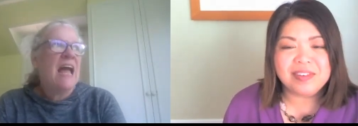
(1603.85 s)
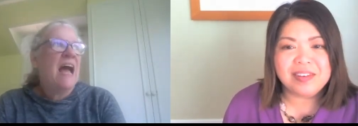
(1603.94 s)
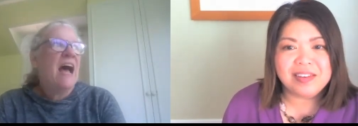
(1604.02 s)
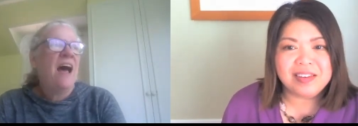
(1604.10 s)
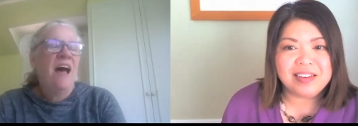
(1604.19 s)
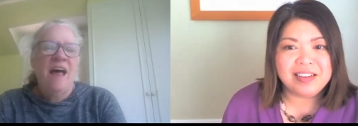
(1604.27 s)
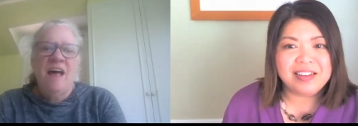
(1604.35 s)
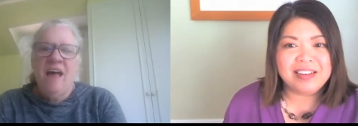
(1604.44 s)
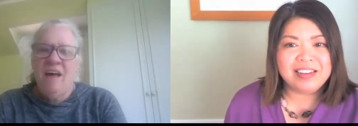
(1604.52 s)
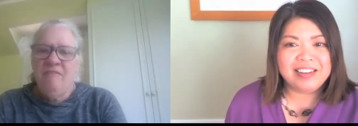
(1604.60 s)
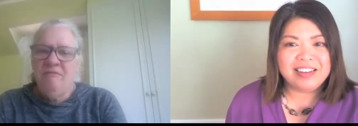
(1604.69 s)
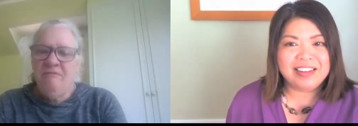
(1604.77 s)
Speaker 1: uh,
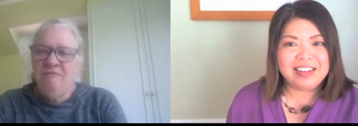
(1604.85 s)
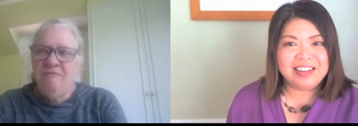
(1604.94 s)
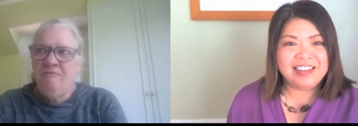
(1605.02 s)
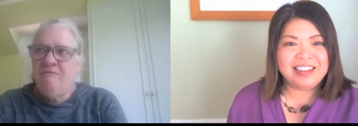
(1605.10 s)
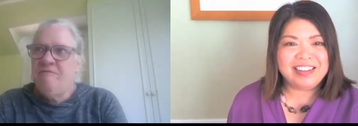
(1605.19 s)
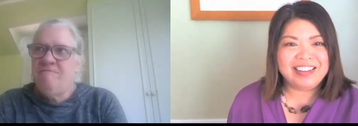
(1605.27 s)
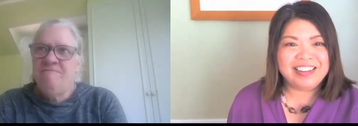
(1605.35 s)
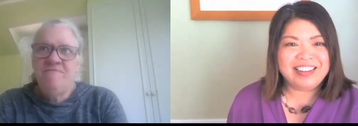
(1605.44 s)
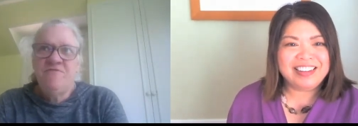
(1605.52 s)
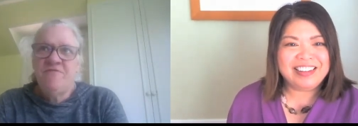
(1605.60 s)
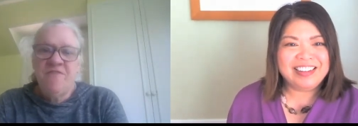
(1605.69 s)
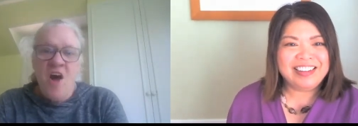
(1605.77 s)
a
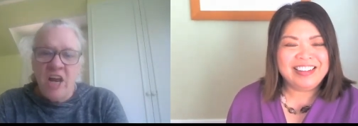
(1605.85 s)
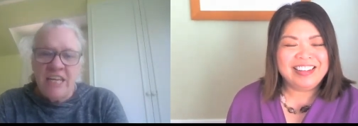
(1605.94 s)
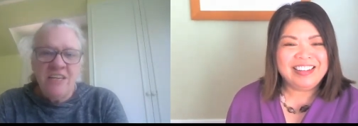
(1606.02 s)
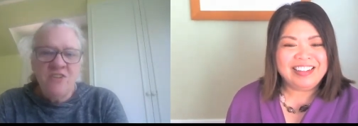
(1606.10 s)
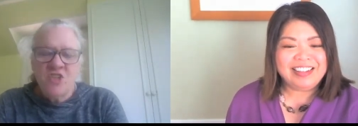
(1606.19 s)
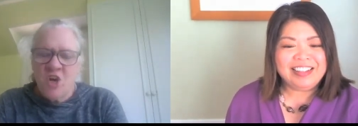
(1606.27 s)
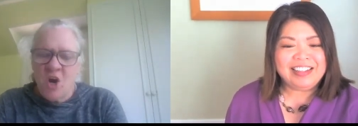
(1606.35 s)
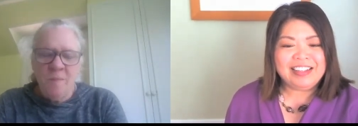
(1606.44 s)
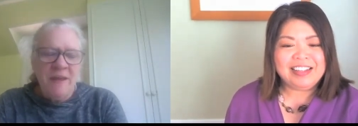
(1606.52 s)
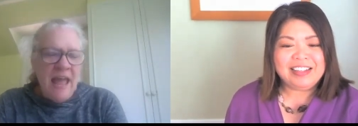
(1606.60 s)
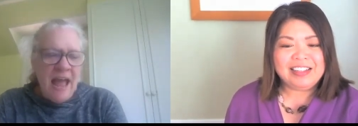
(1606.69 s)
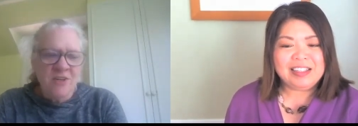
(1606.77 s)
funny,
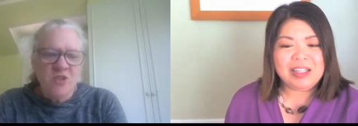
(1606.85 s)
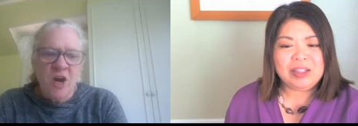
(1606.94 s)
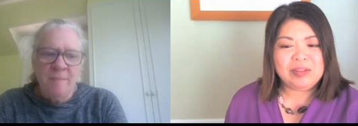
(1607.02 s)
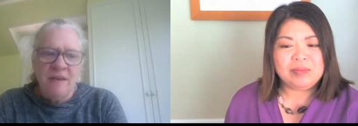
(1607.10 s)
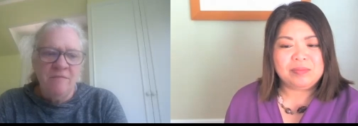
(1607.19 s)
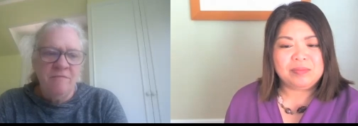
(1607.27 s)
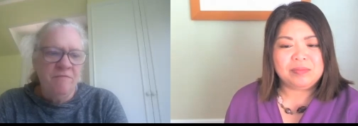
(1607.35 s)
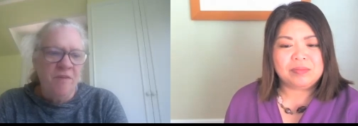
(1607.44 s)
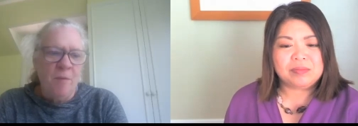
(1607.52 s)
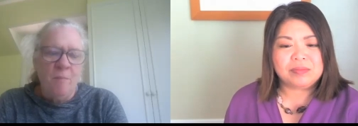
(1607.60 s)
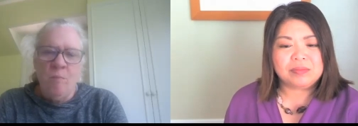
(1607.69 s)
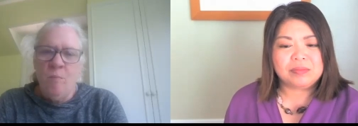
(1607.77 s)
charming actor. I mean,
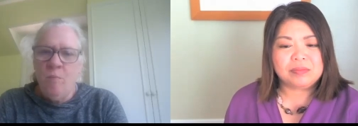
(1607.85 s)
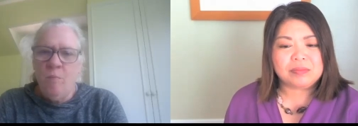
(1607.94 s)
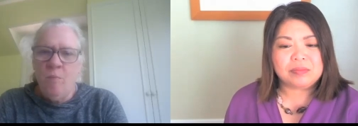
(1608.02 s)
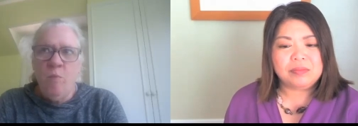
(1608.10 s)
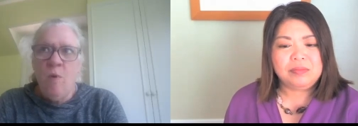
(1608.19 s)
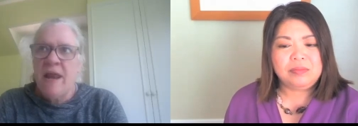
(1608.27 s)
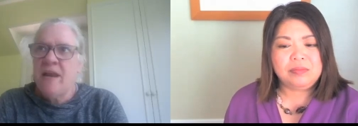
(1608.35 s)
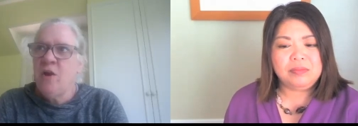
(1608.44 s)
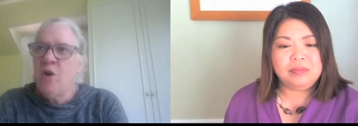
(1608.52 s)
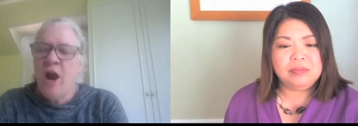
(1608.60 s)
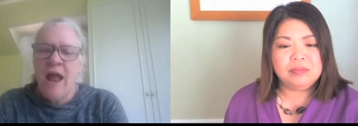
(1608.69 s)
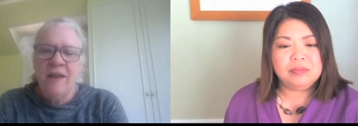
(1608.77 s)
from Wedding
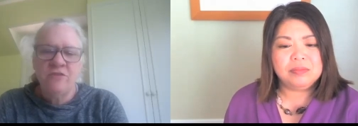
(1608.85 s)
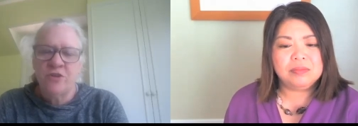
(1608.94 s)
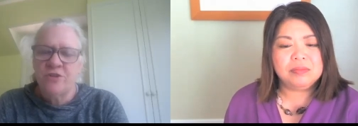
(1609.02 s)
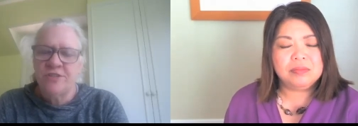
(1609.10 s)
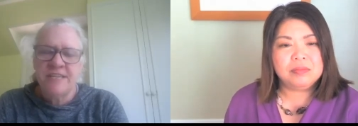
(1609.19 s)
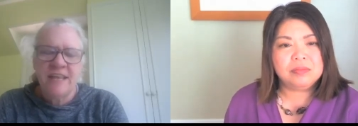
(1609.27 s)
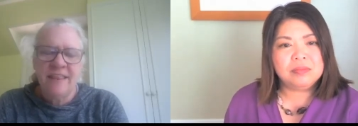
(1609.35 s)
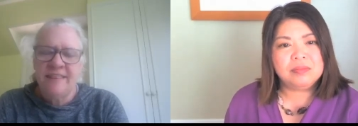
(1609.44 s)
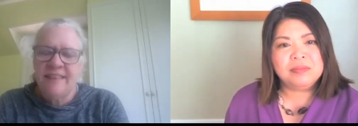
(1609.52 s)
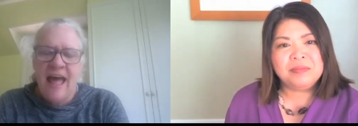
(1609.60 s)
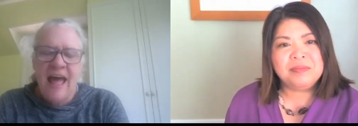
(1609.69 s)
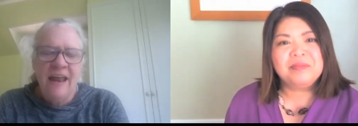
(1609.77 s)
Crashers,
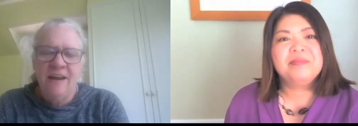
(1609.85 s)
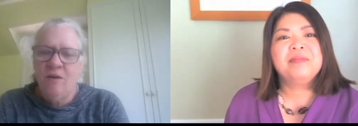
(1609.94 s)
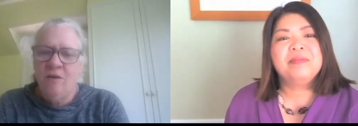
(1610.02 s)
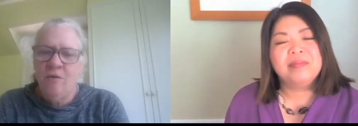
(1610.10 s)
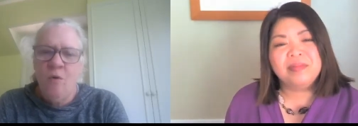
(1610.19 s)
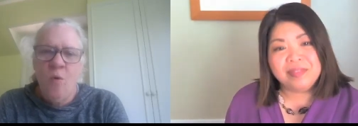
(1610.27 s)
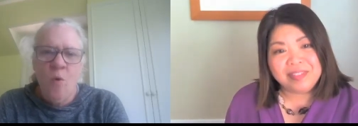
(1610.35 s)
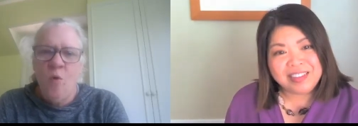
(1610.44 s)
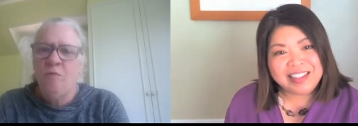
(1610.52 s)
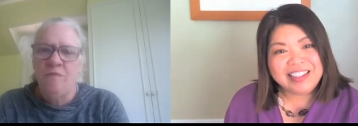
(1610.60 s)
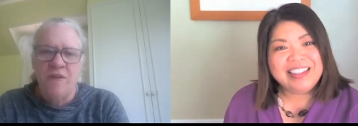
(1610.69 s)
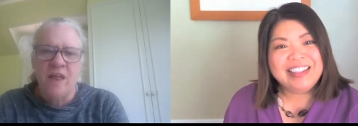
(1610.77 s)
that
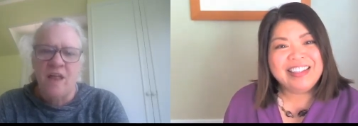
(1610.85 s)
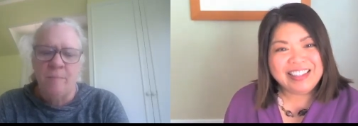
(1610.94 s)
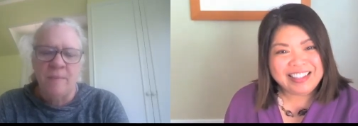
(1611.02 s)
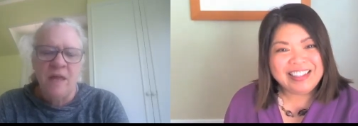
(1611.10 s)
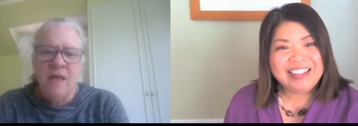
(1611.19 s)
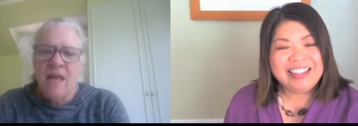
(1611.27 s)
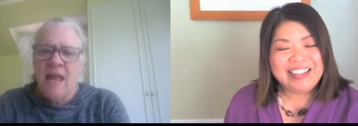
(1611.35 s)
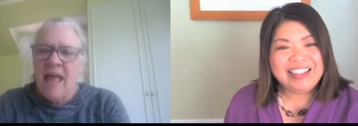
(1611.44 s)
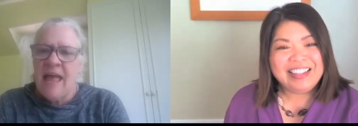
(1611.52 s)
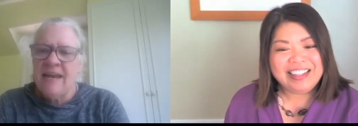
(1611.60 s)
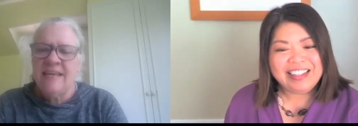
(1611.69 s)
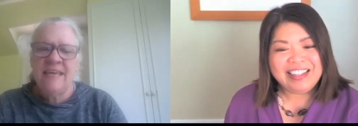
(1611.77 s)
whole film
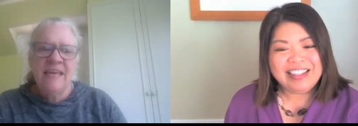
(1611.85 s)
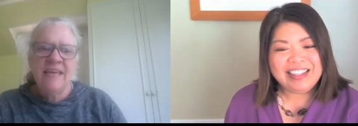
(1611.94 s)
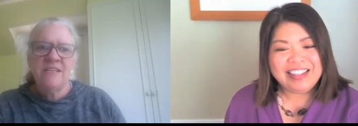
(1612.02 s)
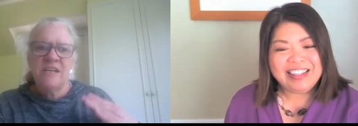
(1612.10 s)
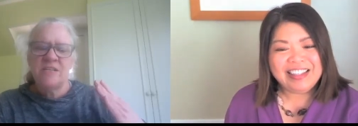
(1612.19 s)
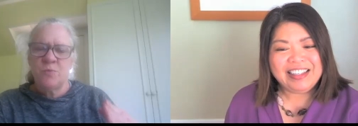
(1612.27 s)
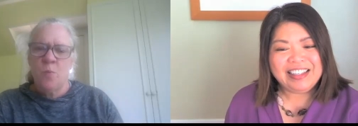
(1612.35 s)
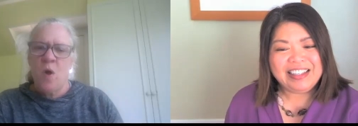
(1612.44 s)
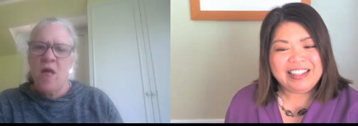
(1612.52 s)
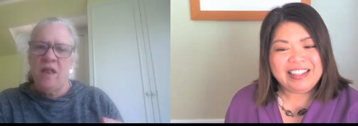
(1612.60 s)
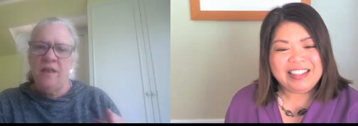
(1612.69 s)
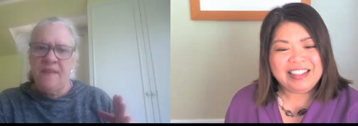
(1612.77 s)
and he does
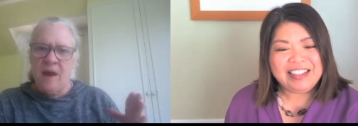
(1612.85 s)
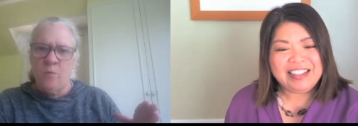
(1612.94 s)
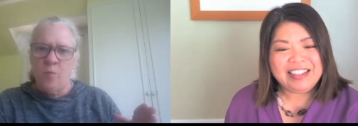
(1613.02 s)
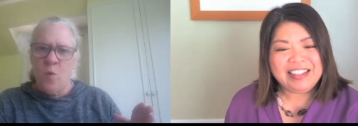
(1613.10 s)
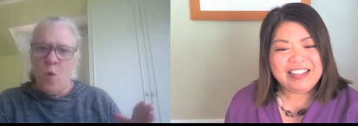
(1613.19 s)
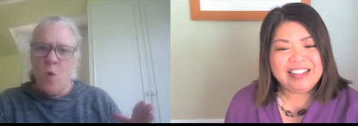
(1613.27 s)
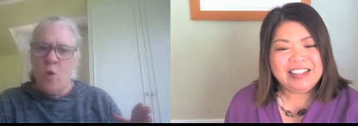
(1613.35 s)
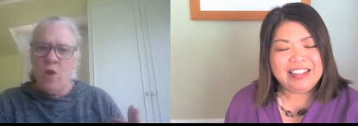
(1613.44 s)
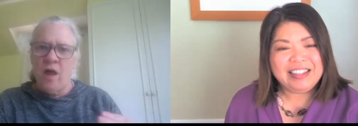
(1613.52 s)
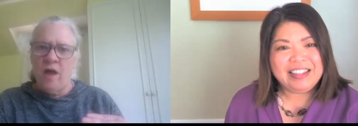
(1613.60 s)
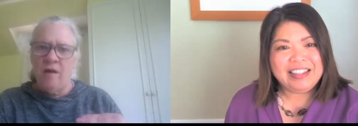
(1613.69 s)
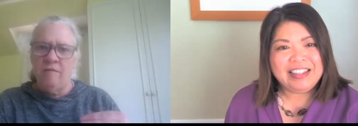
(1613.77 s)
well in that
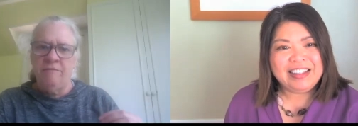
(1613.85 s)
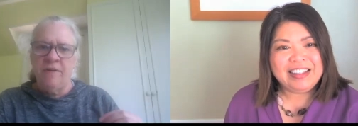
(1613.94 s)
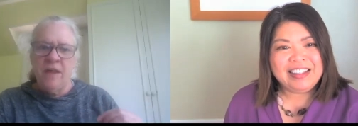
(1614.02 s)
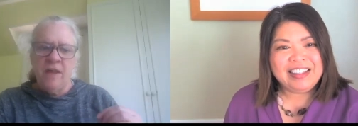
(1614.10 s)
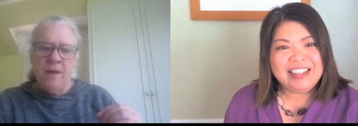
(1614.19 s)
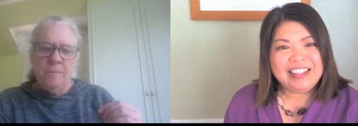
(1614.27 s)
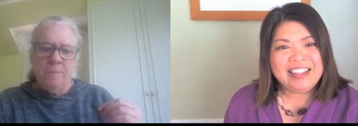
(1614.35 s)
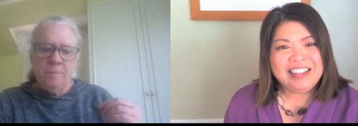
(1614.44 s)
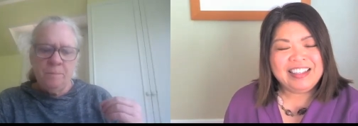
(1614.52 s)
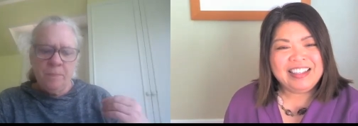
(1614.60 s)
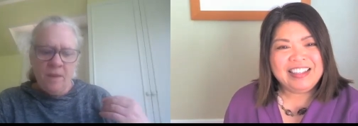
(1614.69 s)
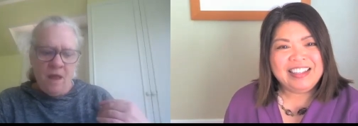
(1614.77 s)
role of
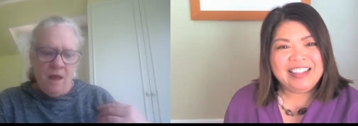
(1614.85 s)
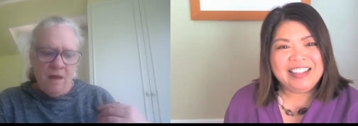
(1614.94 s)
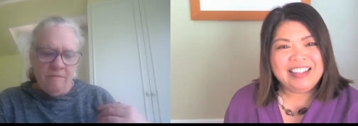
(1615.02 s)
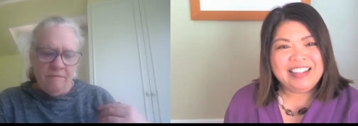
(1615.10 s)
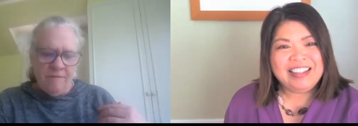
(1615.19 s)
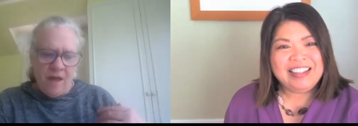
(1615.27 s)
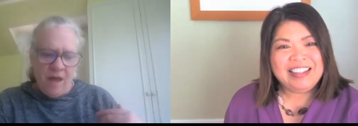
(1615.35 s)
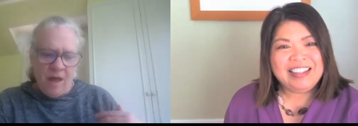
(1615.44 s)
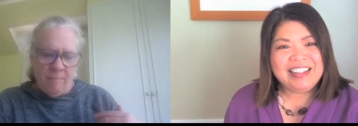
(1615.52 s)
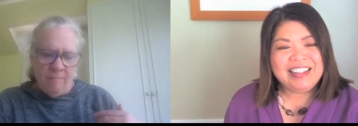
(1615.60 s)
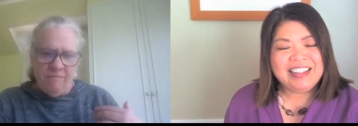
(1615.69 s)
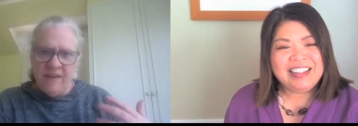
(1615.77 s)
of
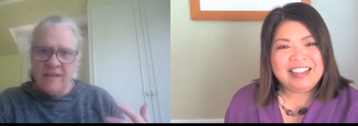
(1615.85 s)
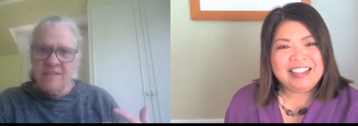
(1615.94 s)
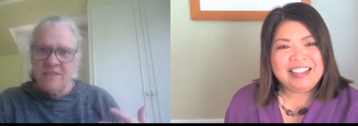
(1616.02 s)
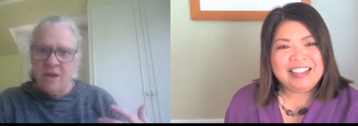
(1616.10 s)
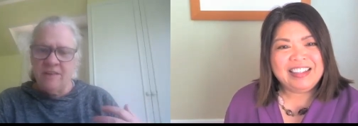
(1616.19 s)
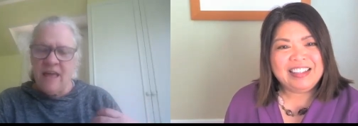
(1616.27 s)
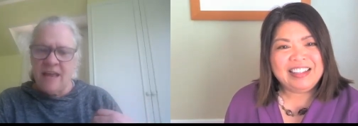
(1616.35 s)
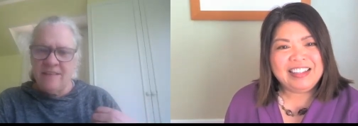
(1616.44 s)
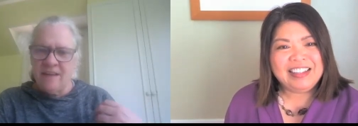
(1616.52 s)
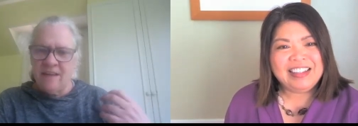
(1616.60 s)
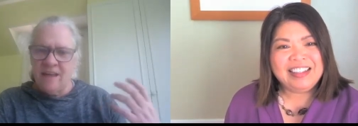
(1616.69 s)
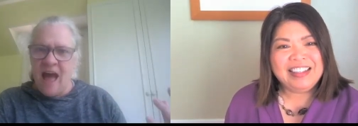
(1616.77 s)
um, victim, like
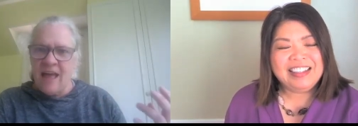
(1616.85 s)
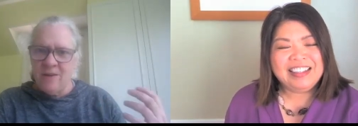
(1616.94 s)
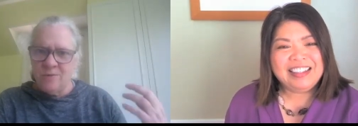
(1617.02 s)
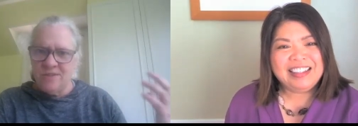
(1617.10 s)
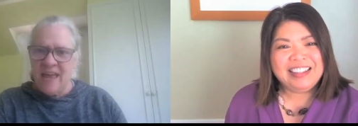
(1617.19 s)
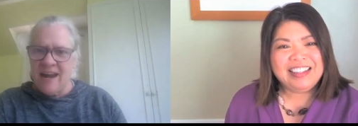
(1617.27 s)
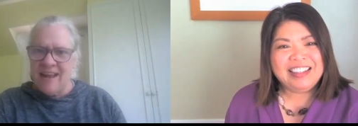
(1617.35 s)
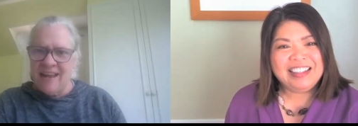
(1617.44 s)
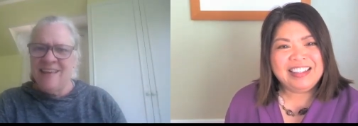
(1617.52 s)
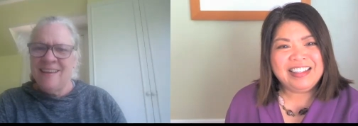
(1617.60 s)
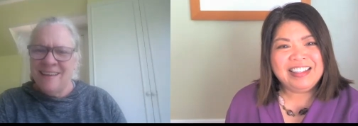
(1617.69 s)
the guy who's getting